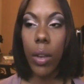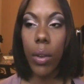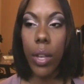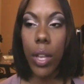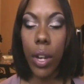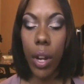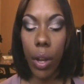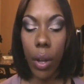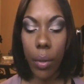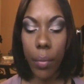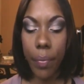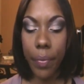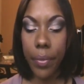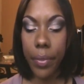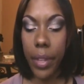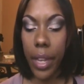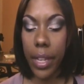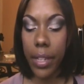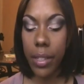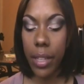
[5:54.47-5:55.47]
you know,
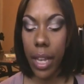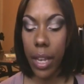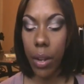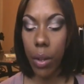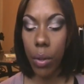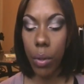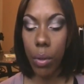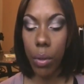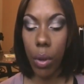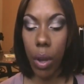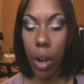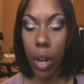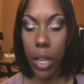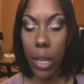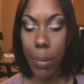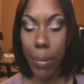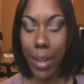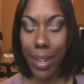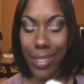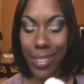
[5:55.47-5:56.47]
that, that whole
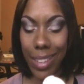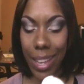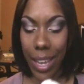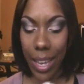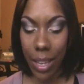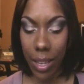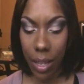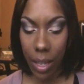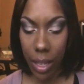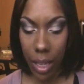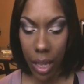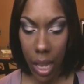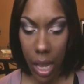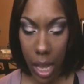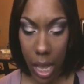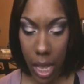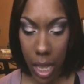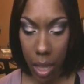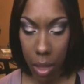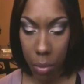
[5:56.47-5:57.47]
argument is like,
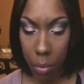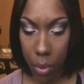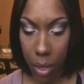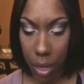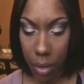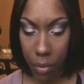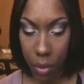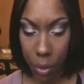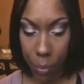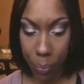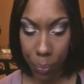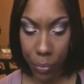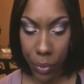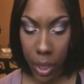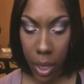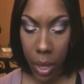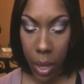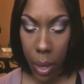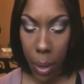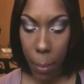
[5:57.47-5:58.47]
uh, whatever.
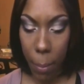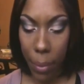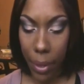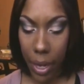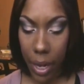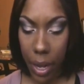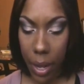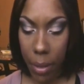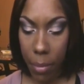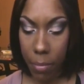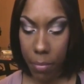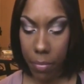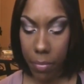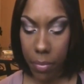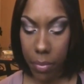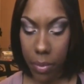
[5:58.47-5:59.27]
But um,